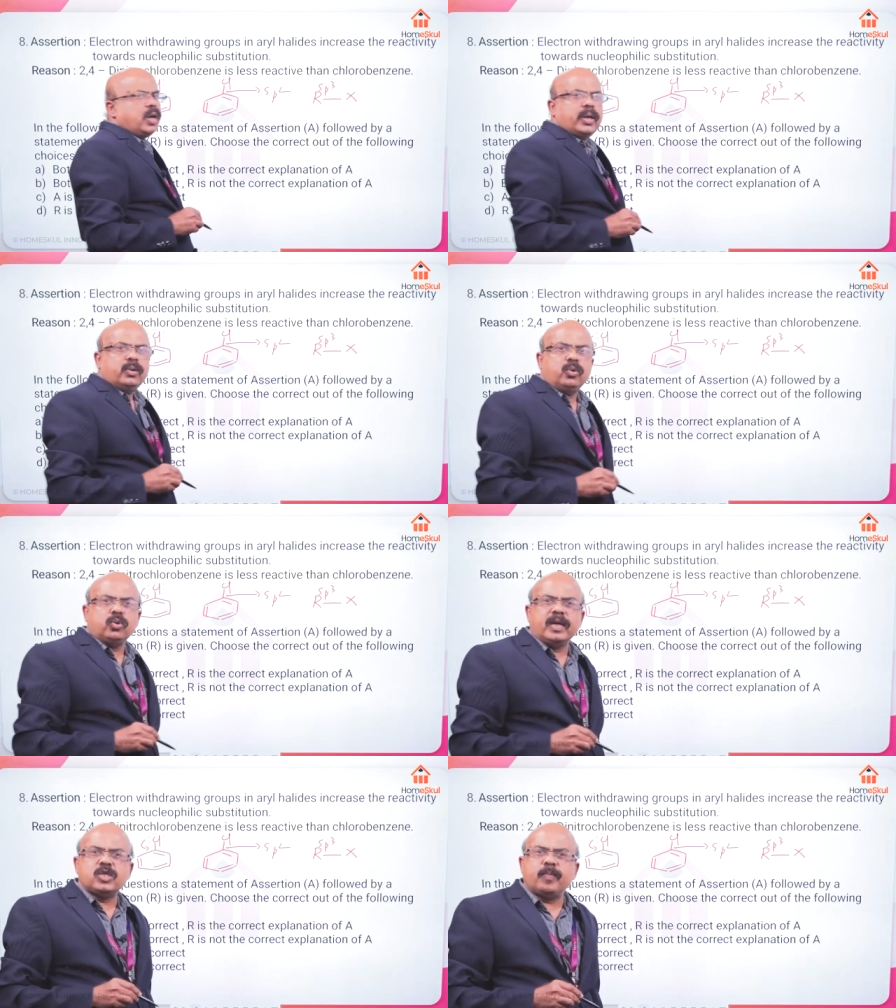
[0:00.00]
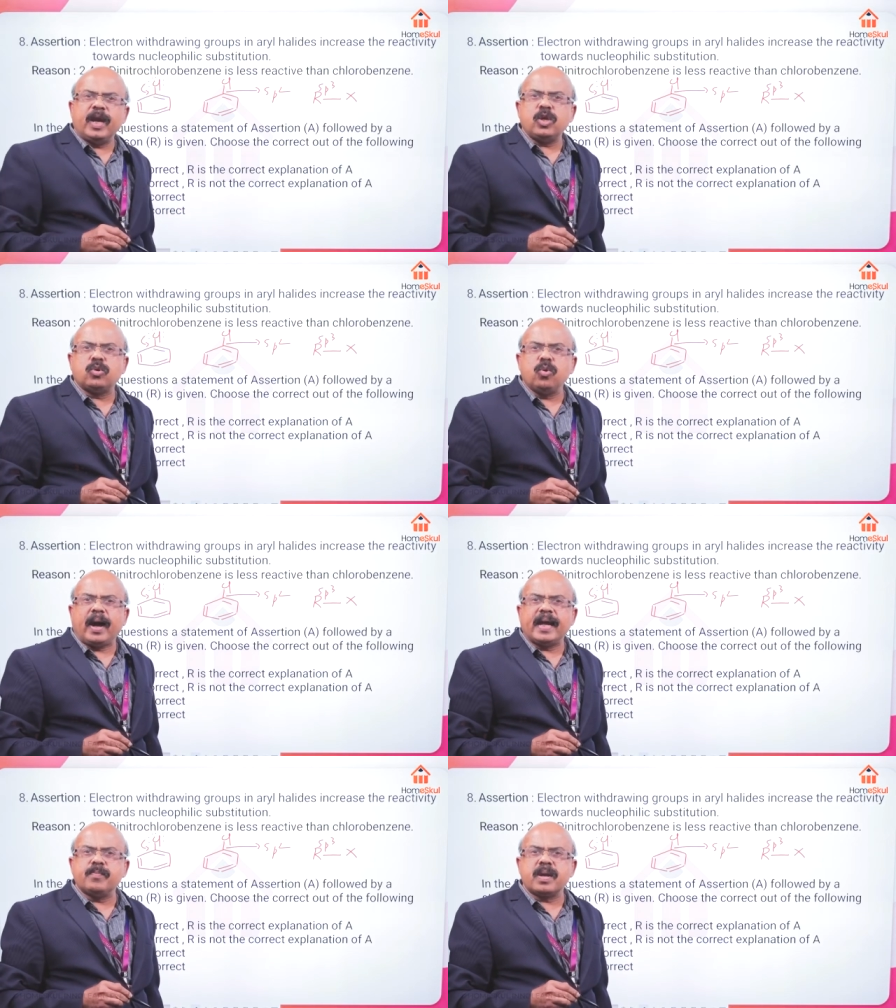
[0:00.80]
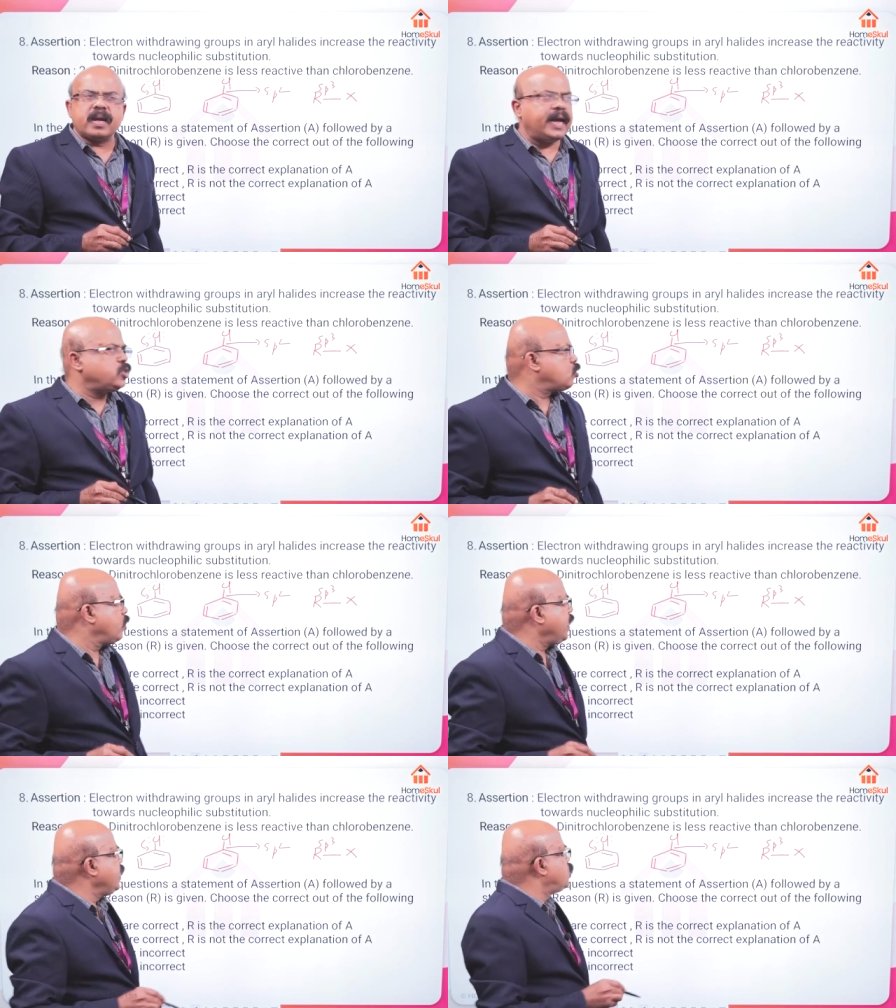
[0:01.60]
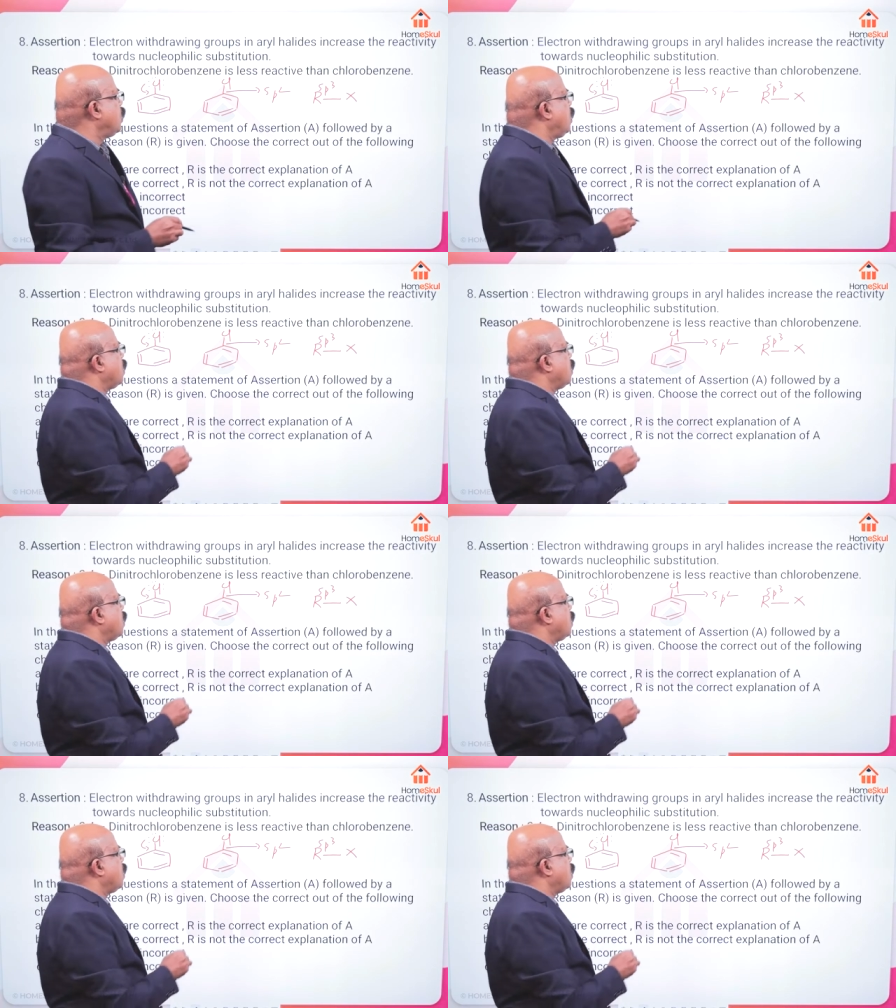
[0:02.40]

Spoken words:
Due to sp2 hybridized nature,